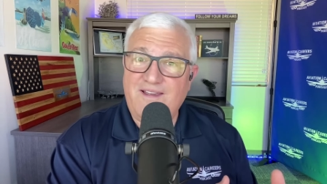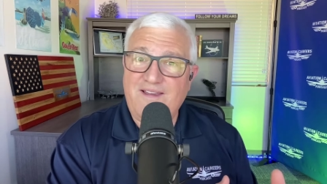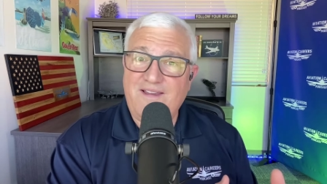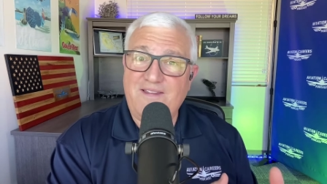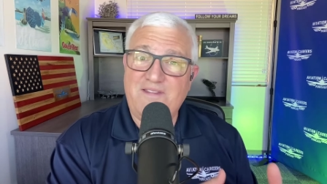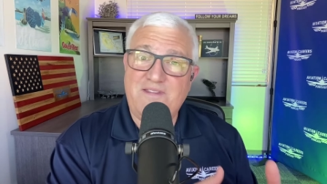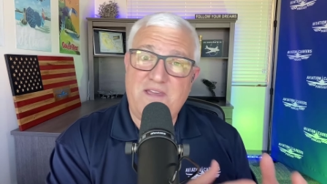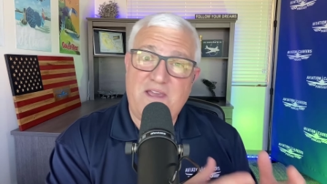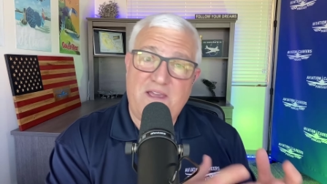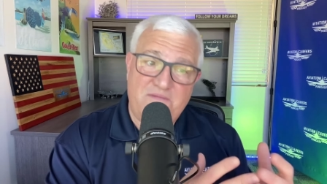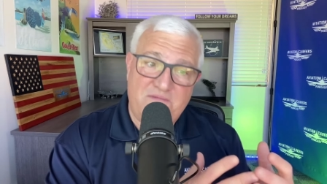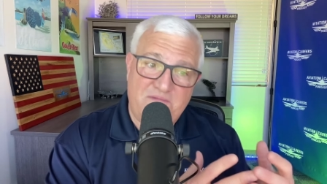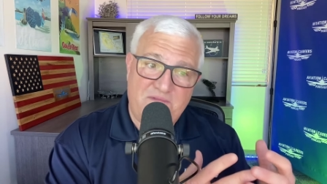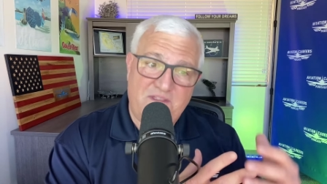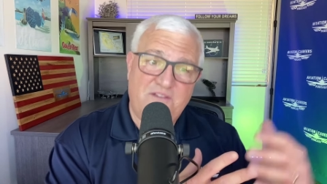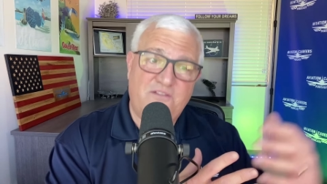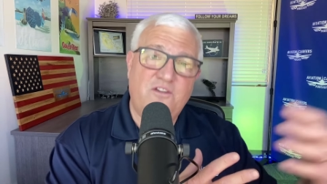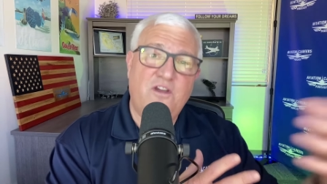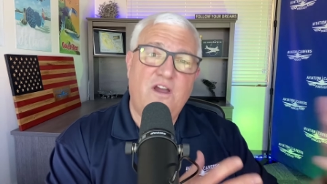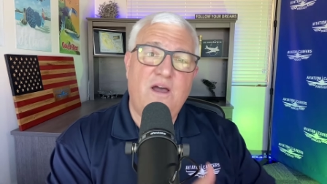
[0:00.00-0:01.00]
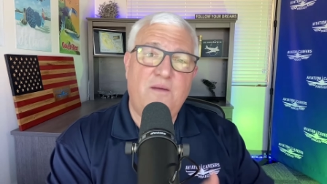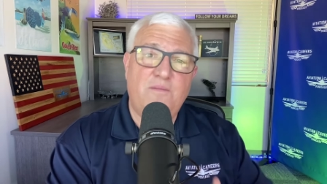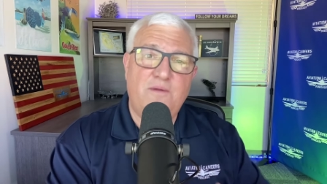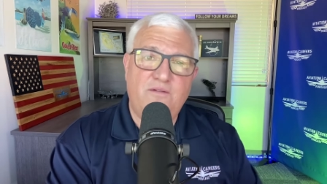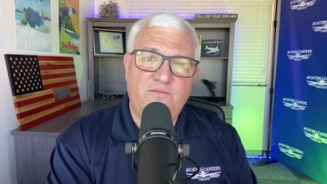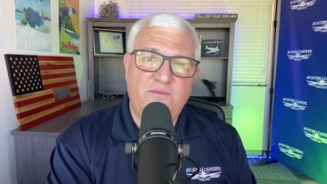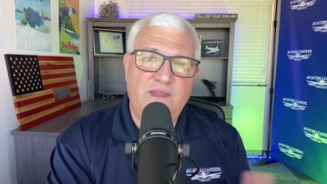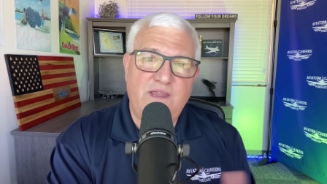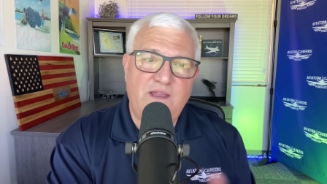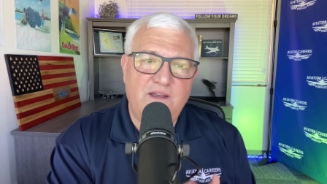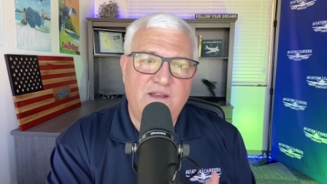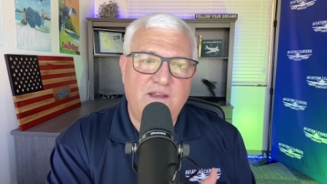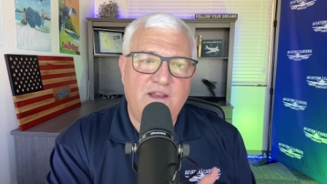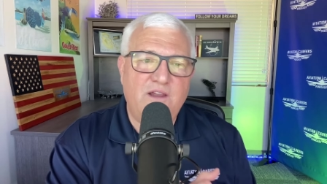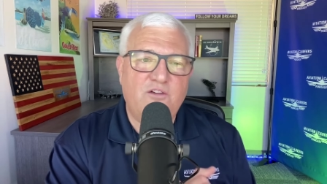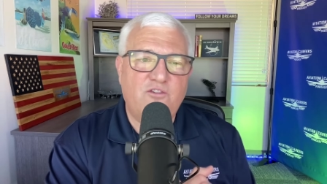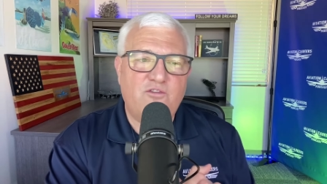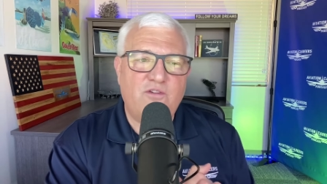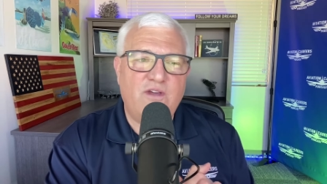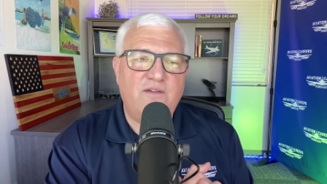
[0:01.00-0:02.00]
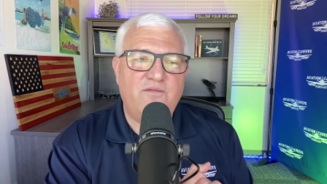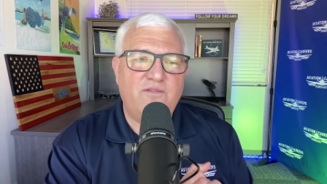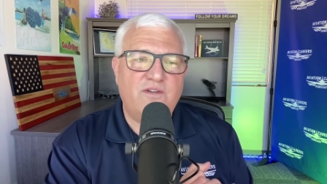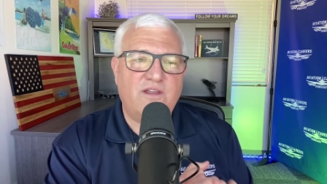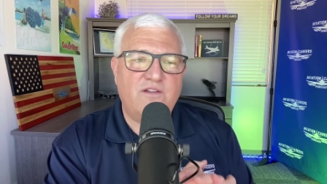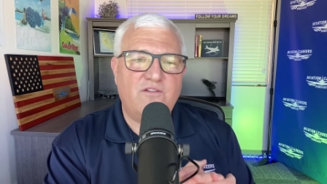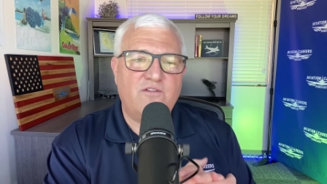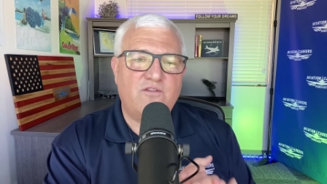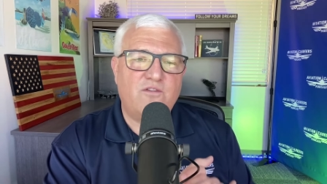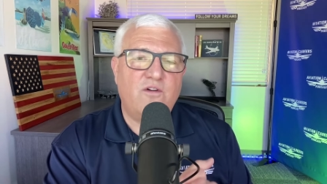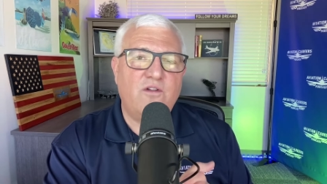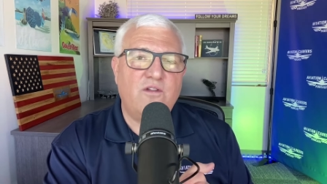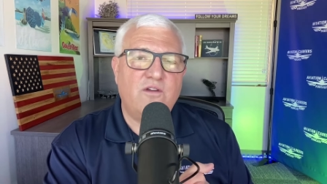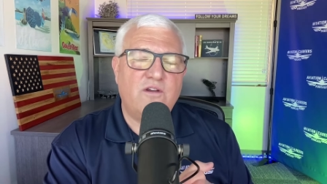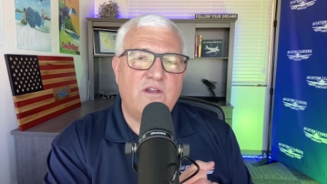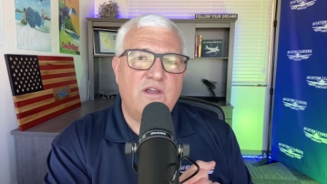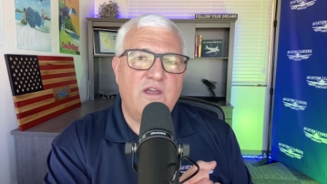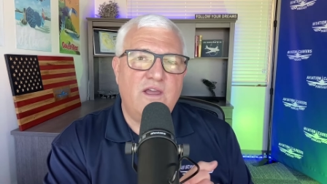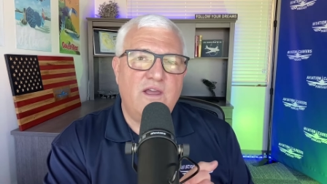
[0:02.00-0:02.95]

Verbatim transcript: than the job of being an air traffic controller.